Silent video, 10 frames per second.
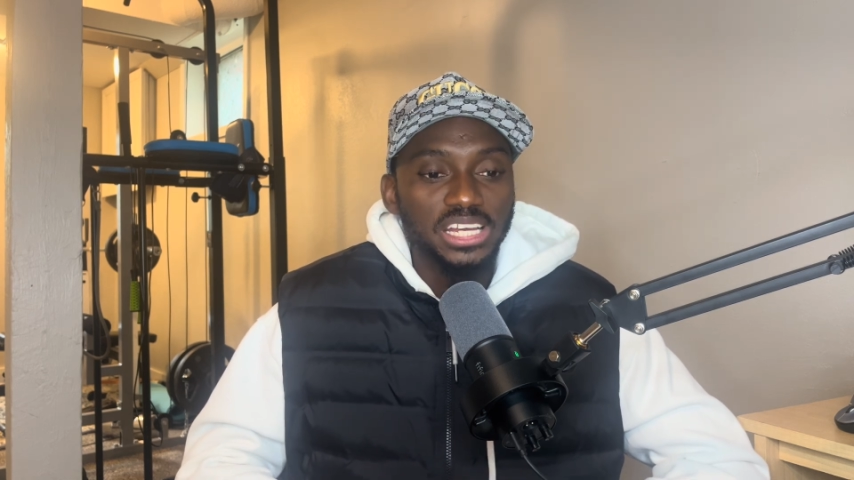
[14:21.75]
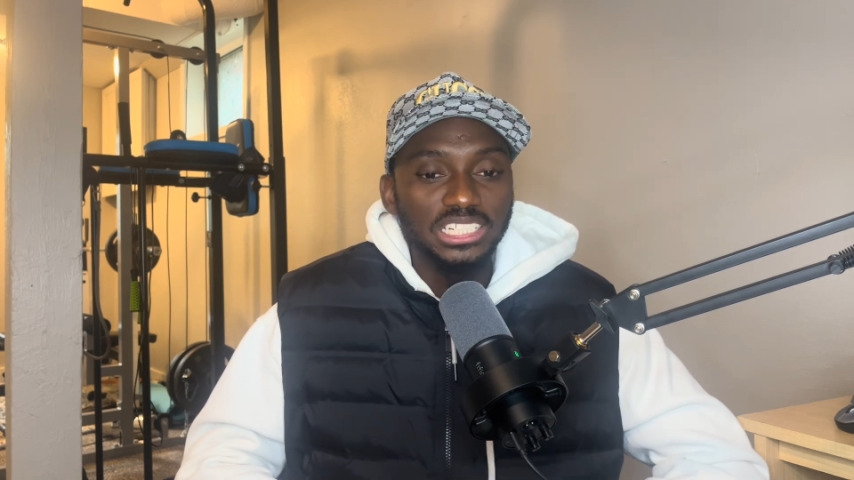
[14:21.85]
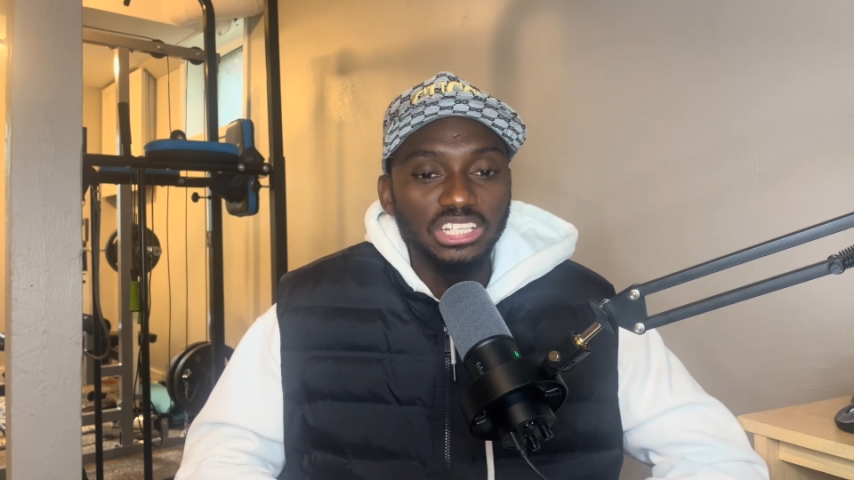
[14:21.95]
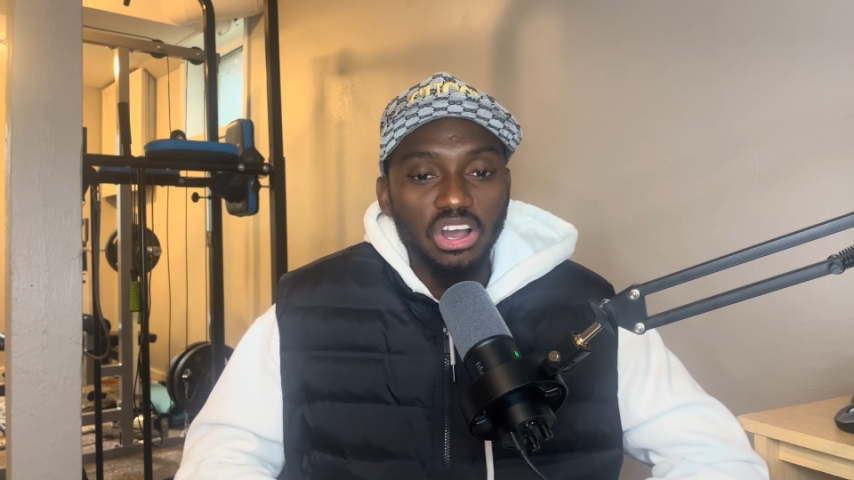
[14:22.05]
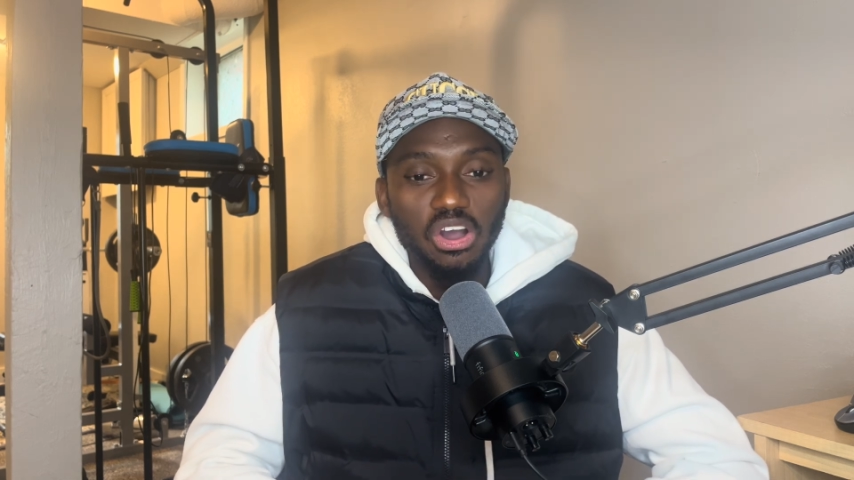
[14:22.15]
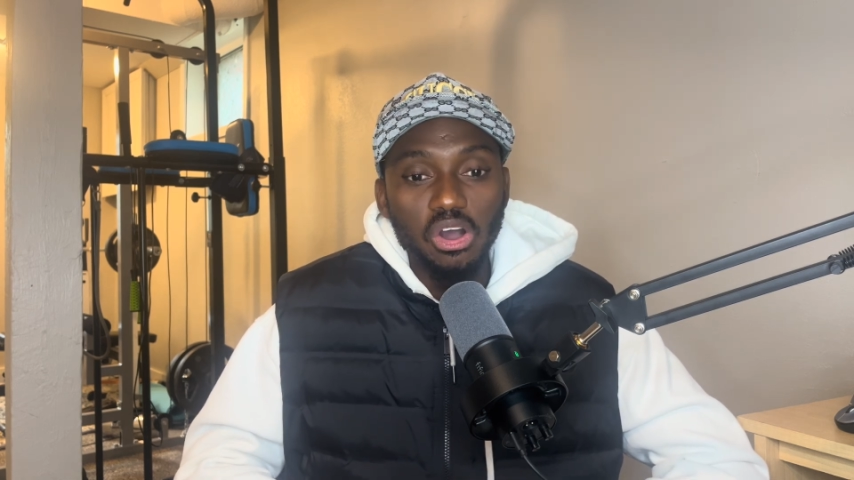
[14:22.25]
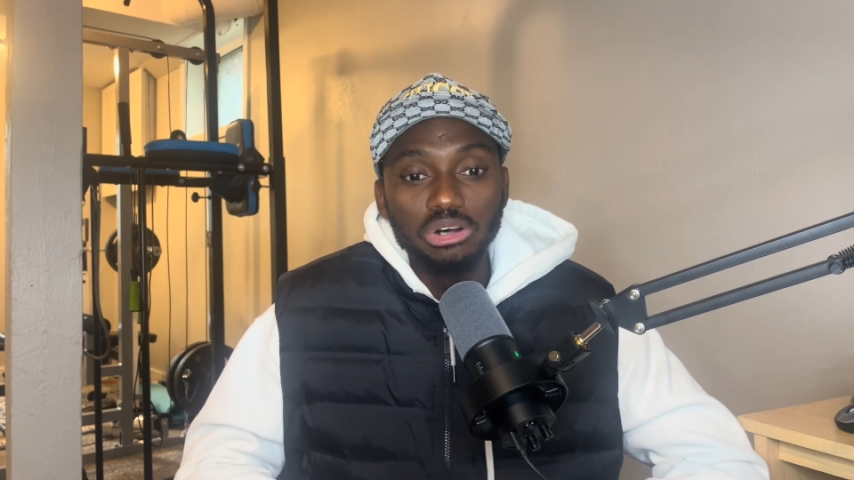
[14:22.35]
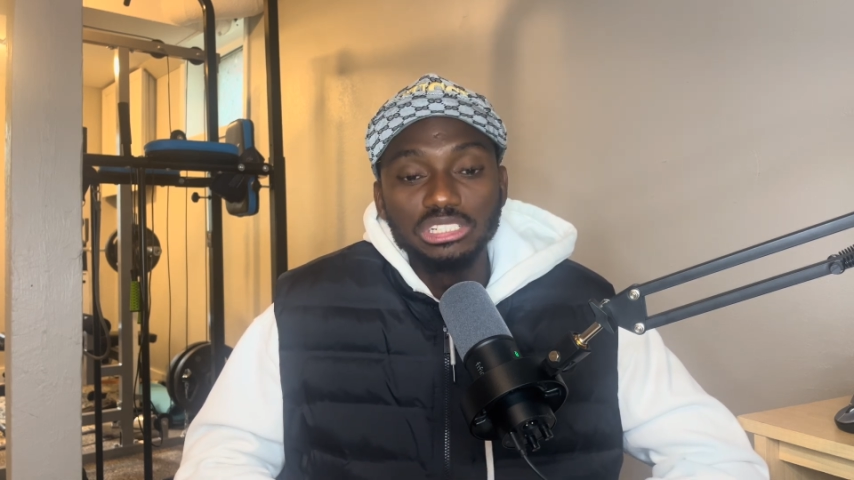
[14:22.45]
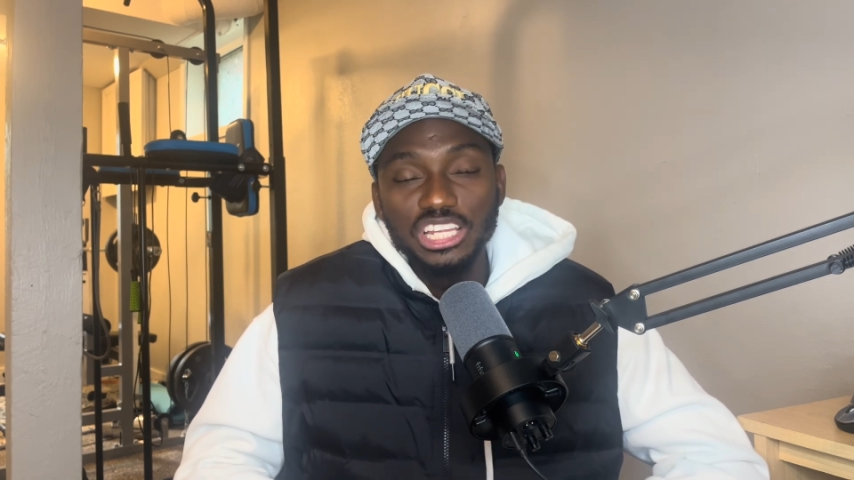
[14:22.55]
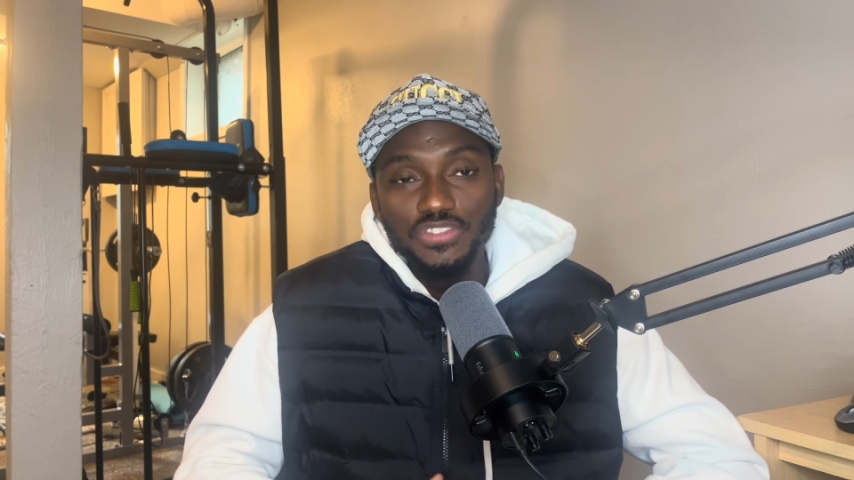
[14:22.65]

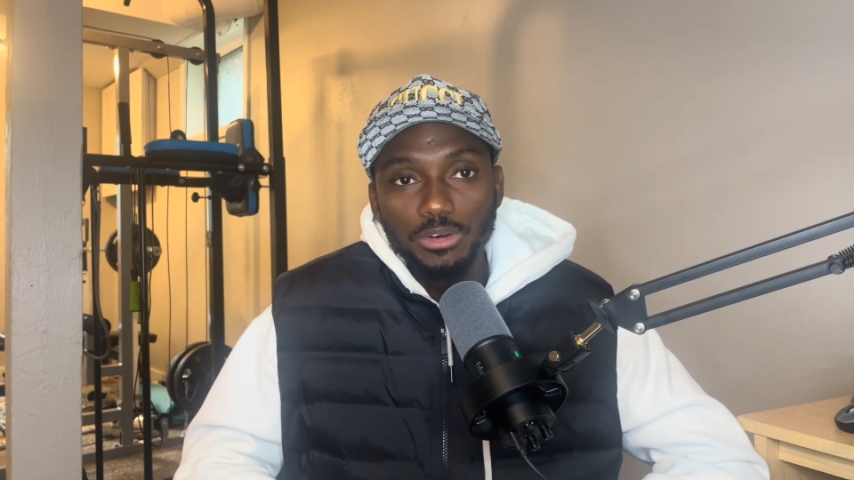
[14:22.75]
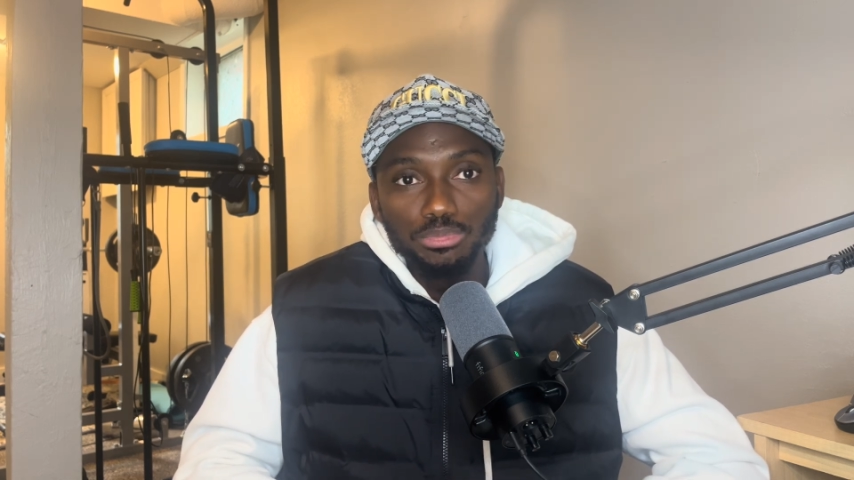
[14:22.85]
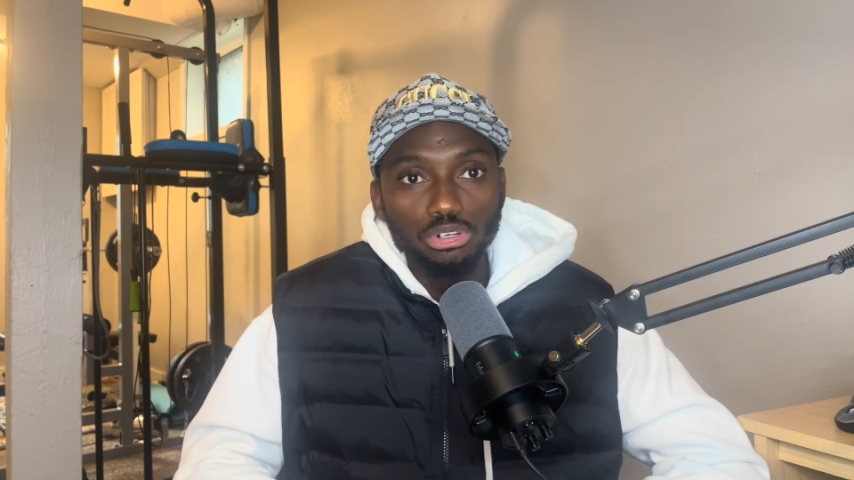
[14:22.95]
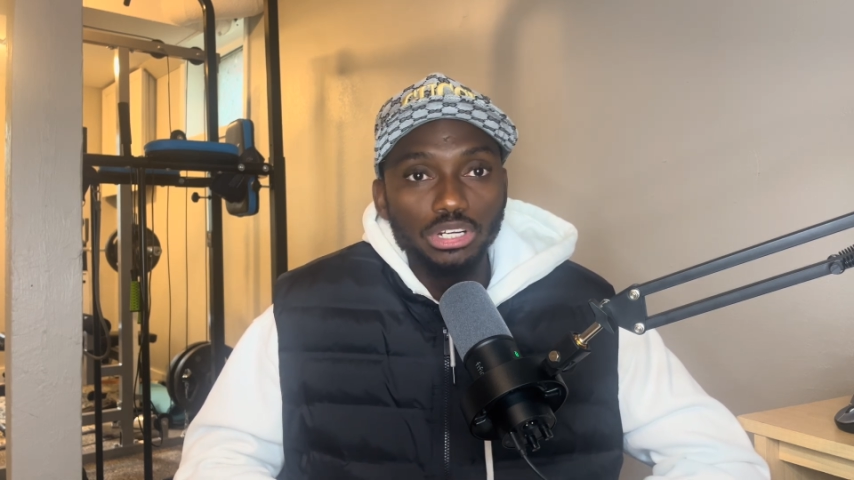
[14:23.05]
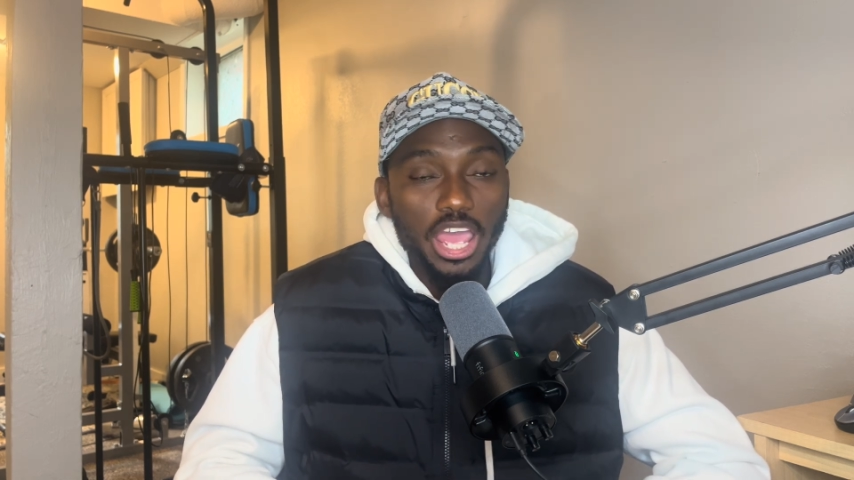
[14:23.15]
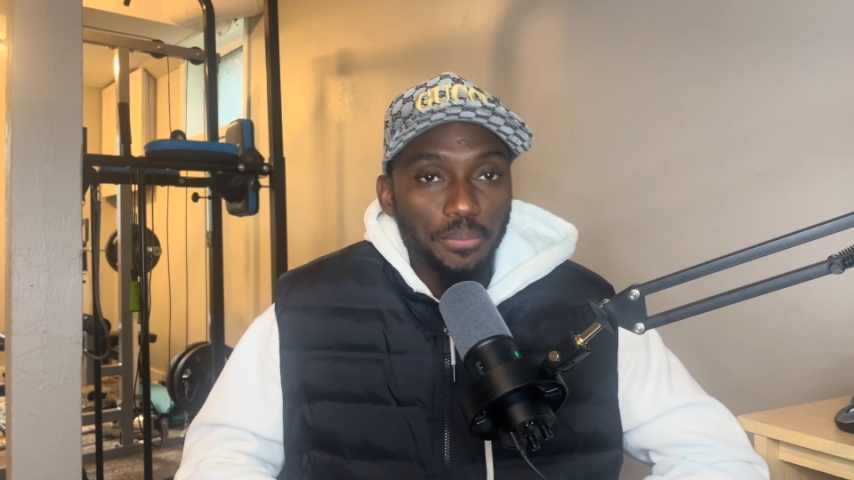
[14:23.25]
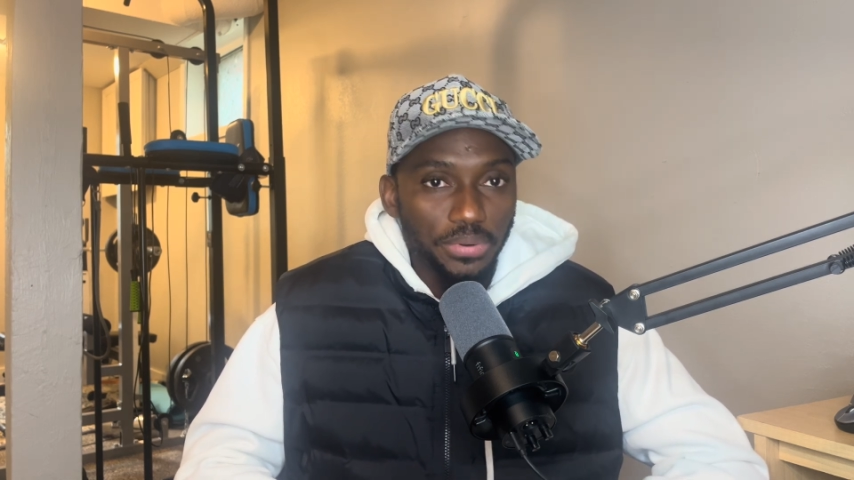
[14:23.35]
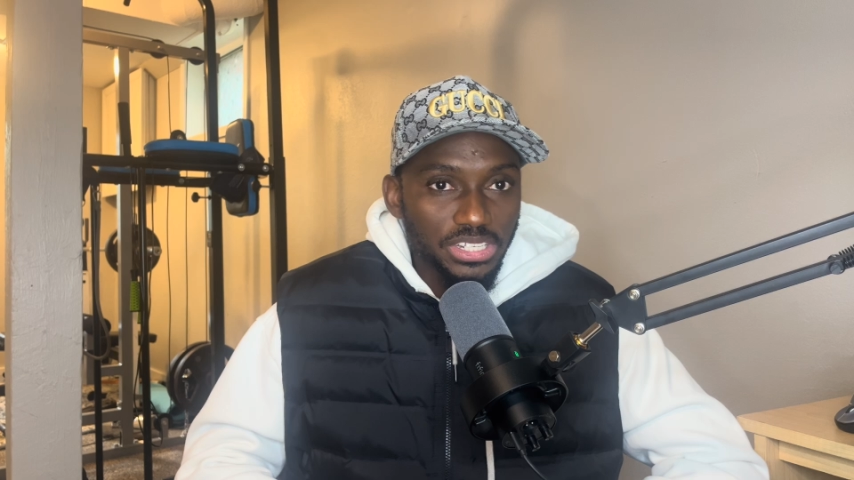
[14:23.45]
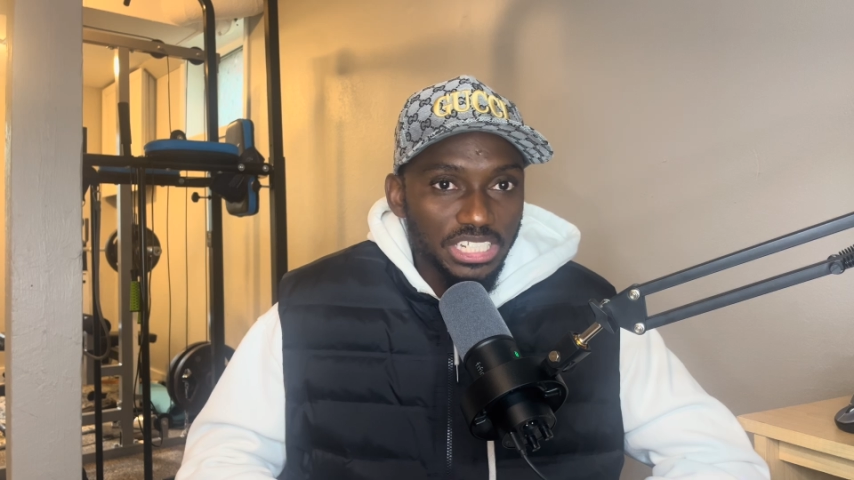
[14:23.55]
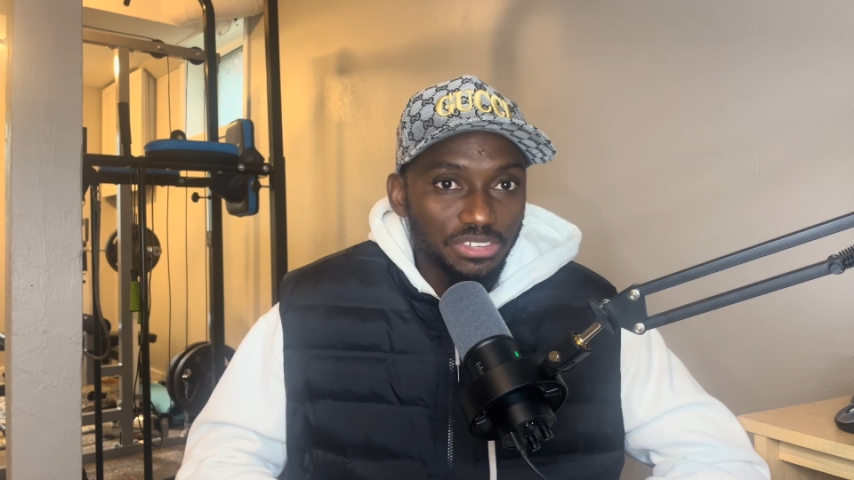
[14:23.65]
So Liverpool,
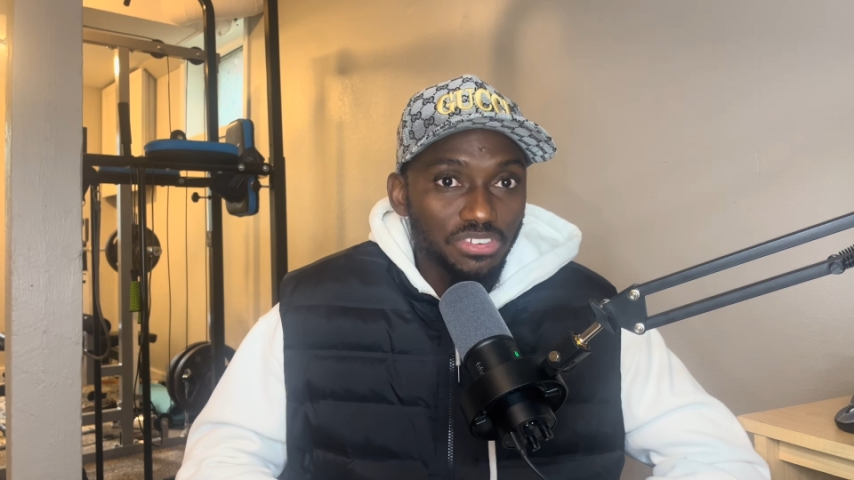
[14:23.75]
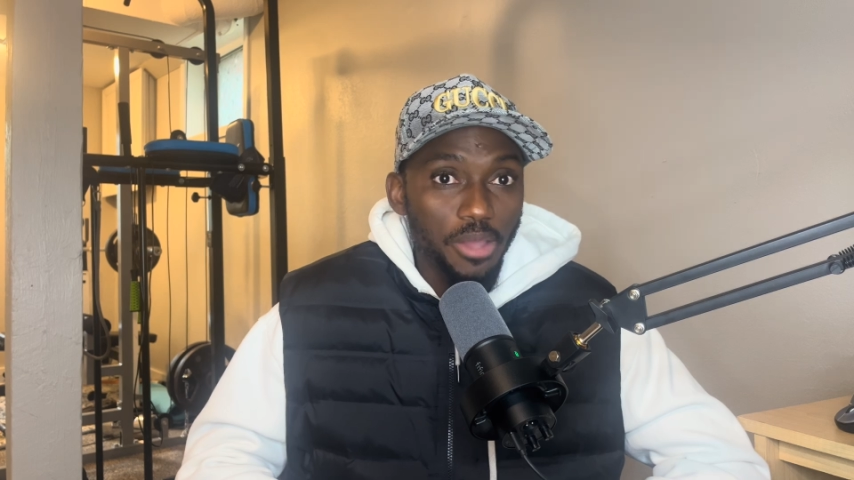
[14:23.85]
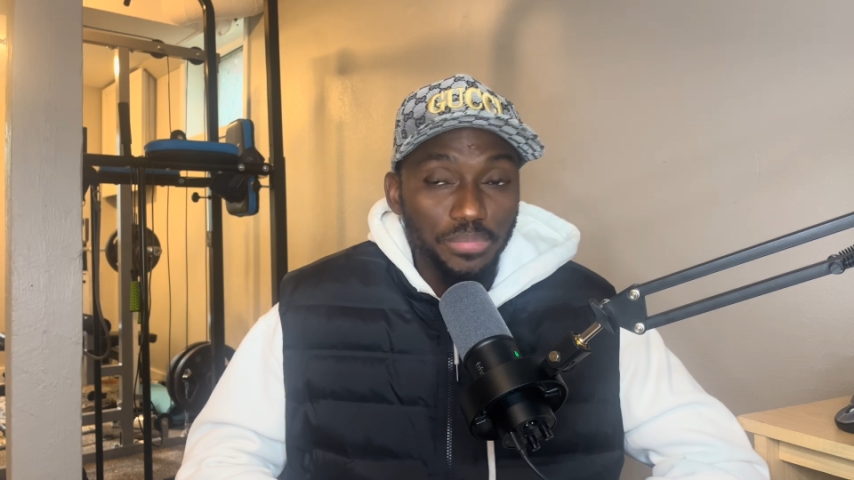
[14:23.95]
impressive